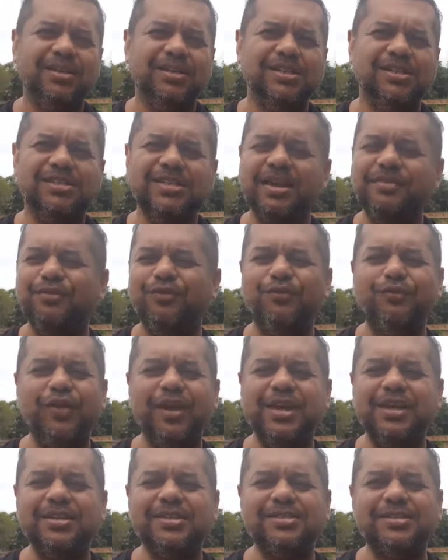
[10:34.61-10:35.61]
seven
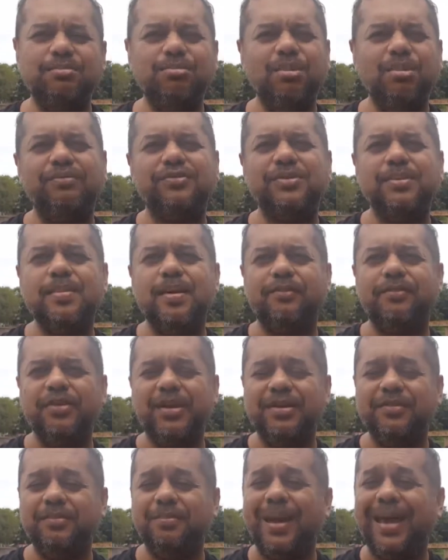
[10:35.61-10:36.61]
figures, some of them are
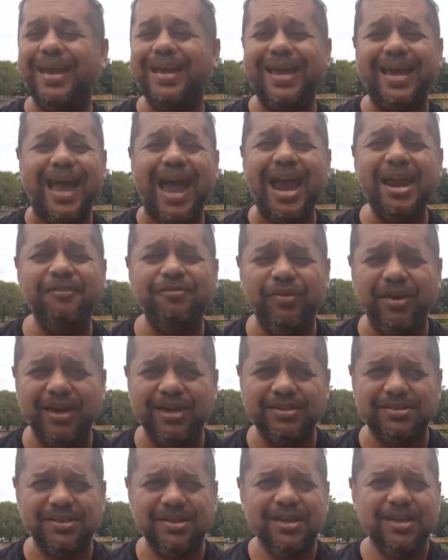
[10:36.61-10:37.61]
even making eight
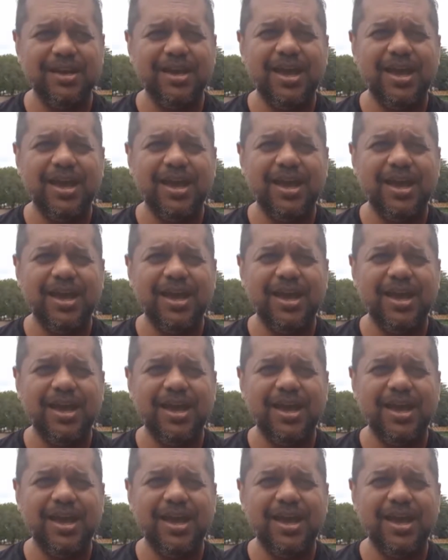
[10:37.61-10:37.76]
figures.